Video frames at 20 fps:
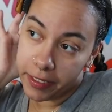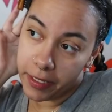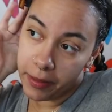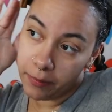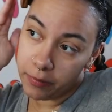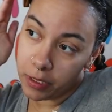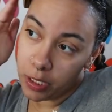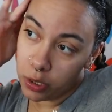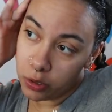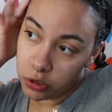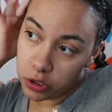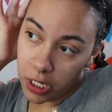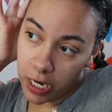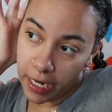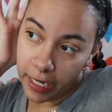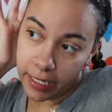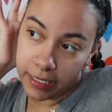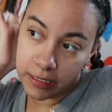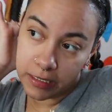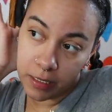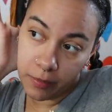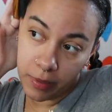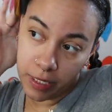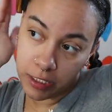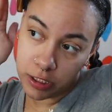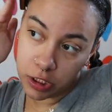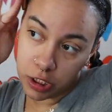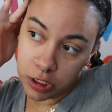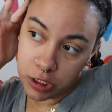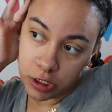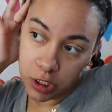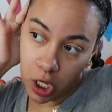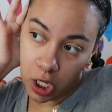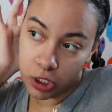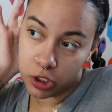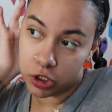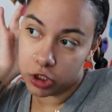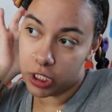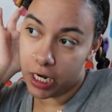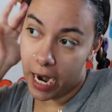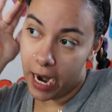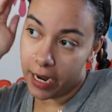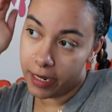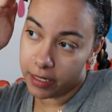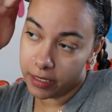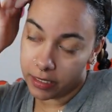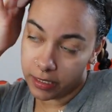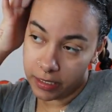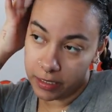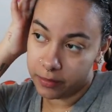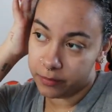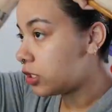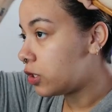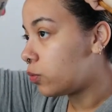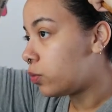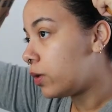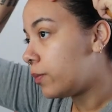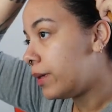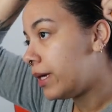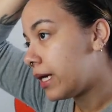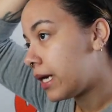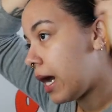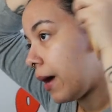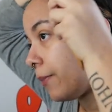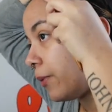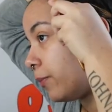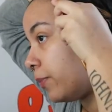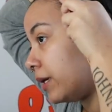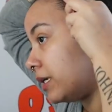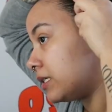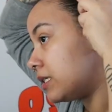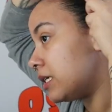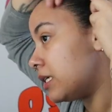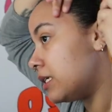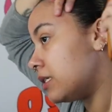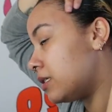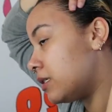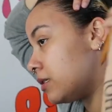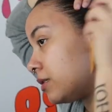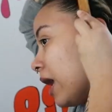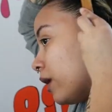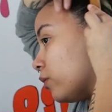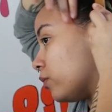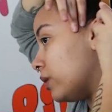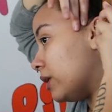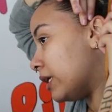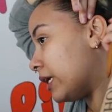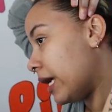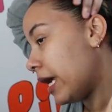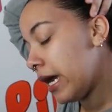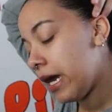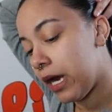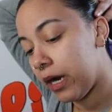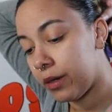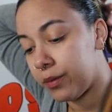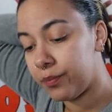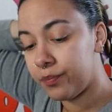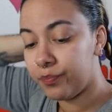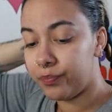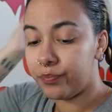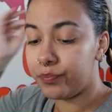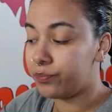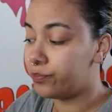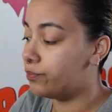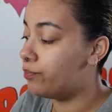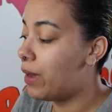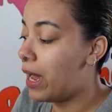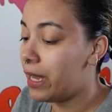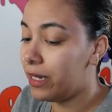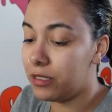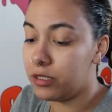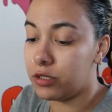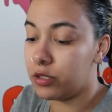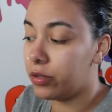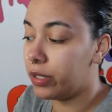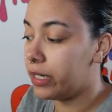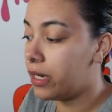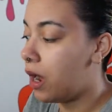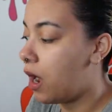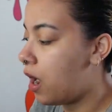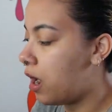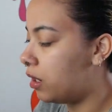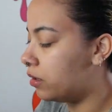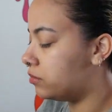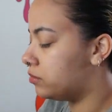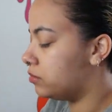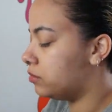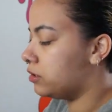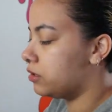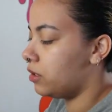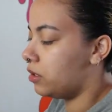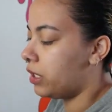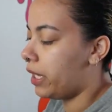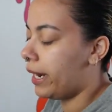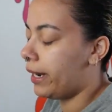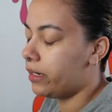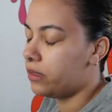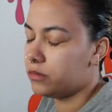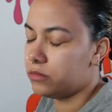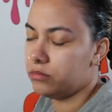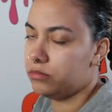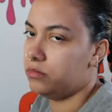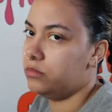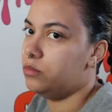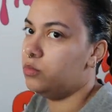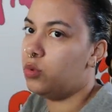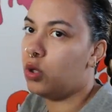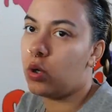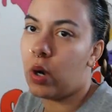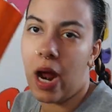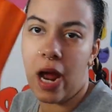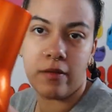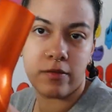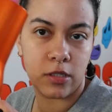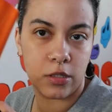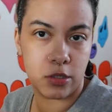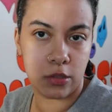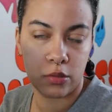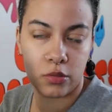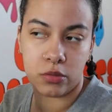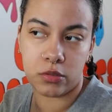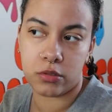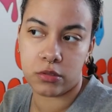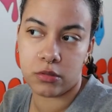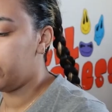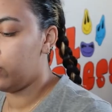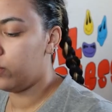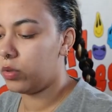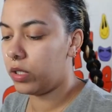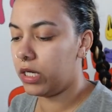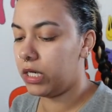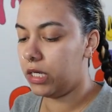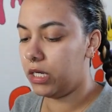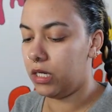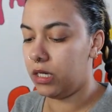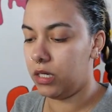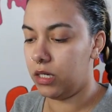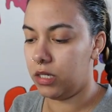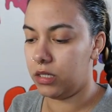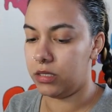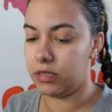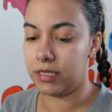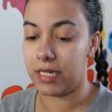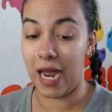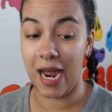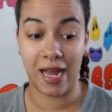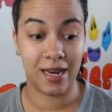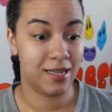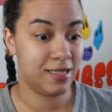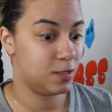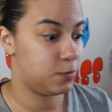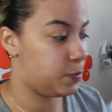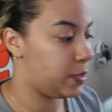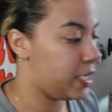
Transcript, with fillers: and then blow dry it to make sure it's all dry, honey. So there will be a couple pieces. I don't really care. My edge is already gone, so like, what do I have to lose? And then we're gonna tie this